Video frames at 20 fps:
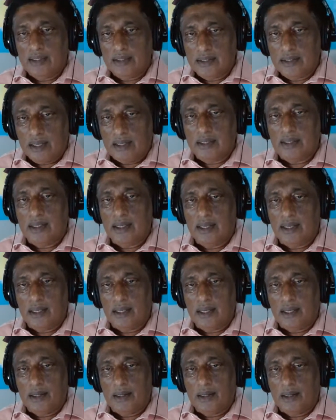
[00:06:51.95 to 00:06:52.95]
done
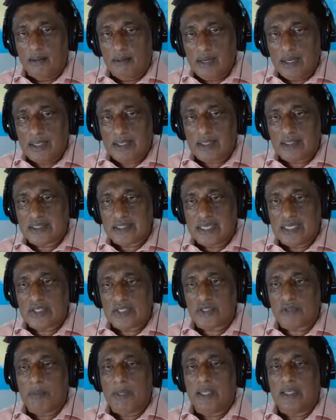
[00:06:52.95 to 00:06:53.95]
a great
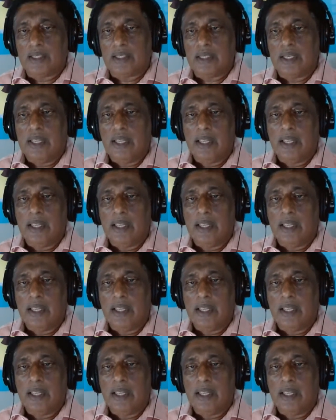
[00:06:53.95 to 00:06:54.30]
assessment